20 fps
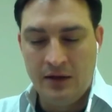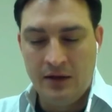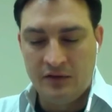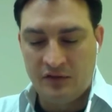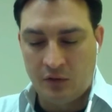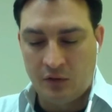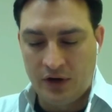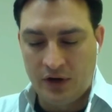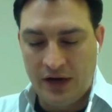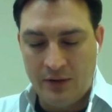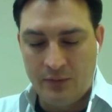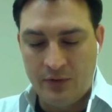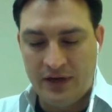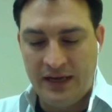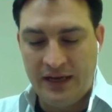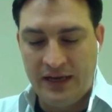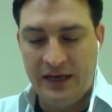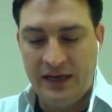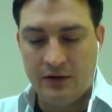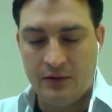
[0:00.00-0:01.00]
So what I would
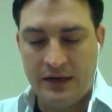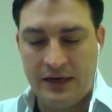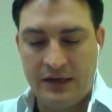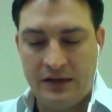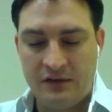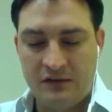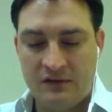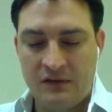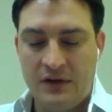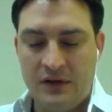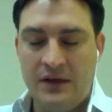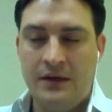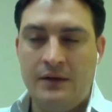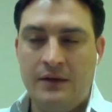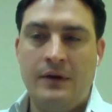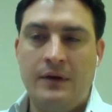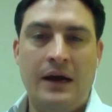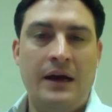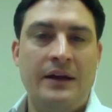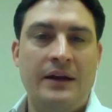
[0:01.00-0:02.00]
hear is,
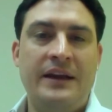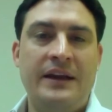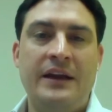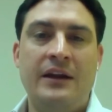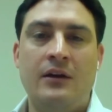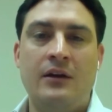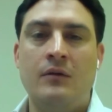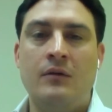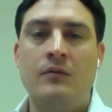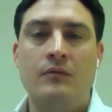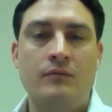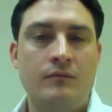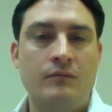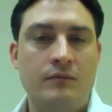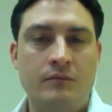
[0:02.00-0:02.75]
I'd hear